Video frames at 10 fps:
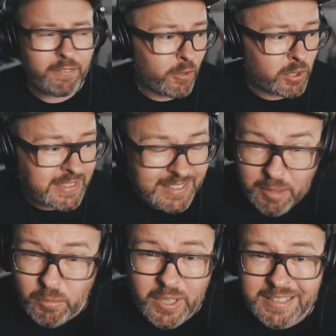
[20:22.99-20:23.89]
And for
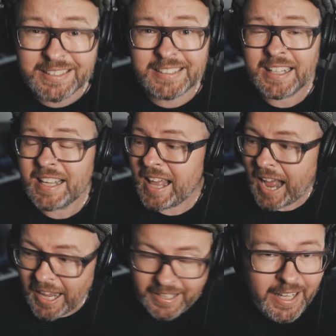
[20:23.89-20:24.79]
some reason,
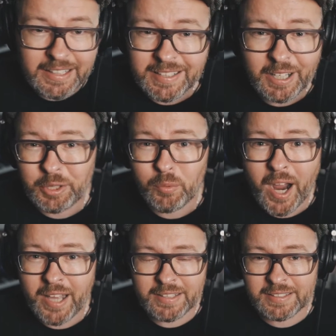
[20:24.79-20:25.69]
I can't tell you
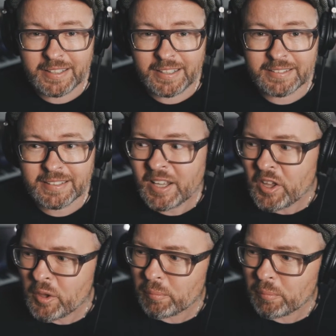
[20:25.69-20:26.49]
why this is,